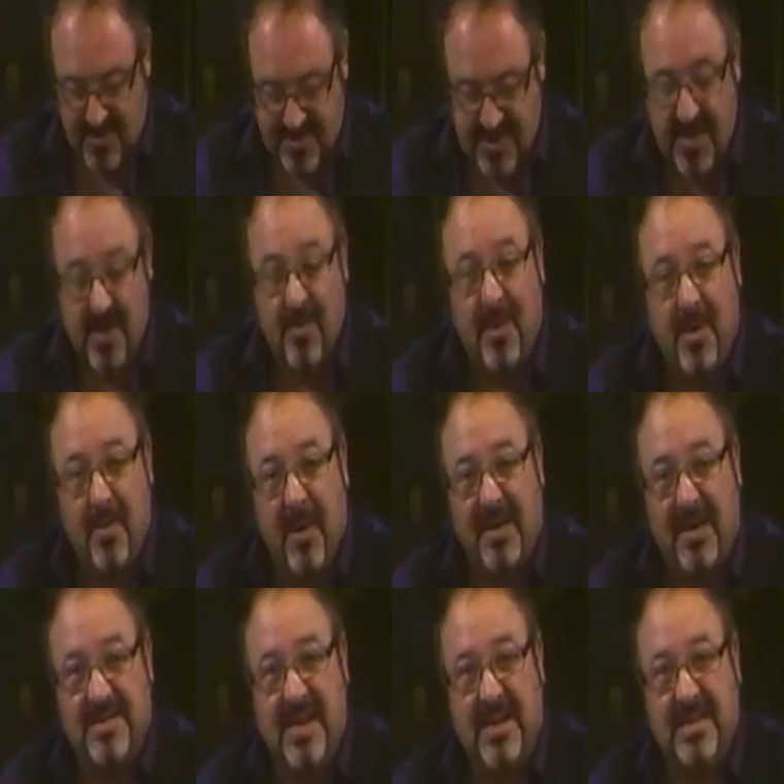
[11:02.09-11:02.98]
that. Use a little
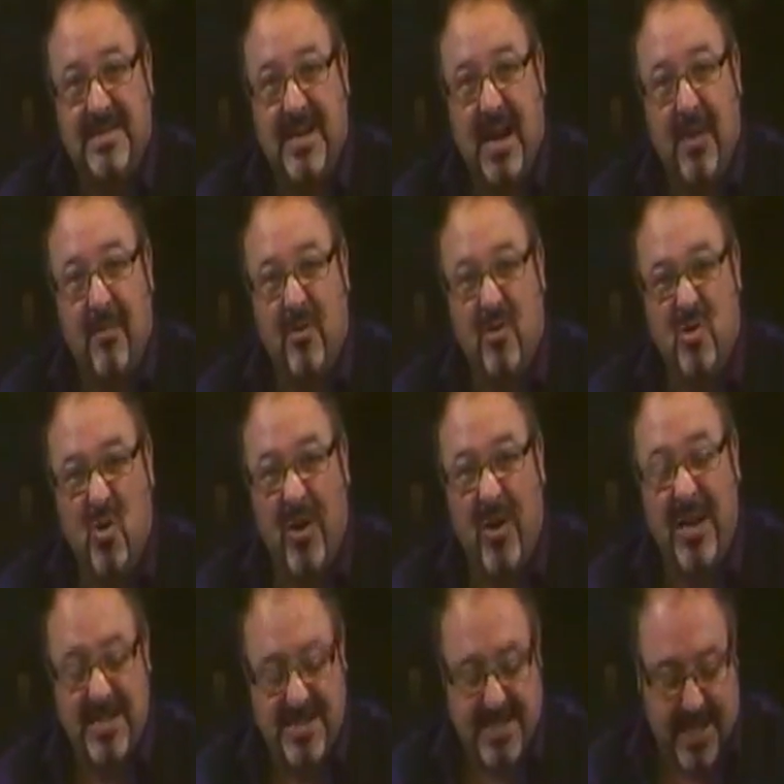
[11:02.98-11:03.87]
bit of masking tape,
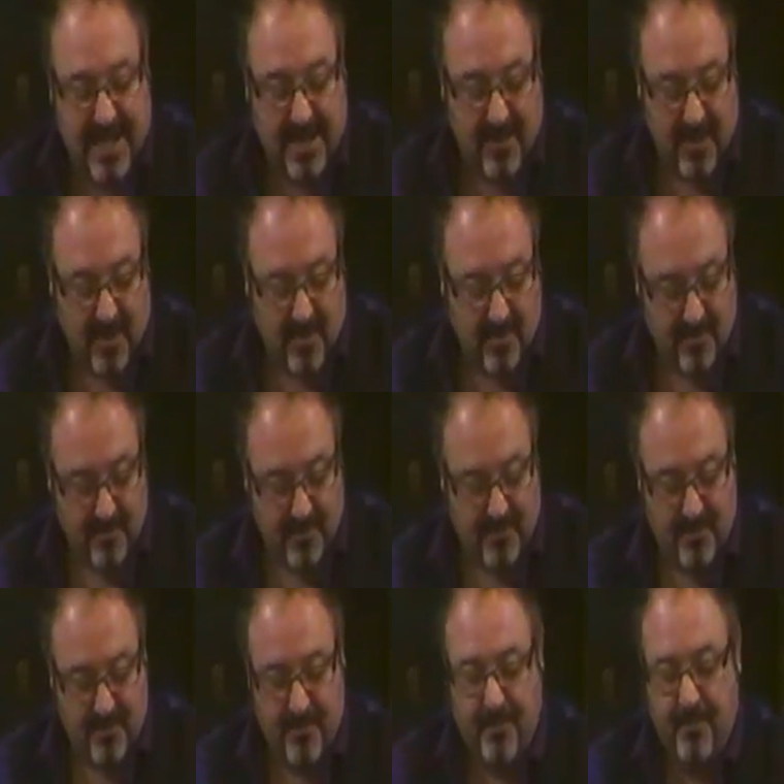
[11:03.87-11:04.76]
join it together.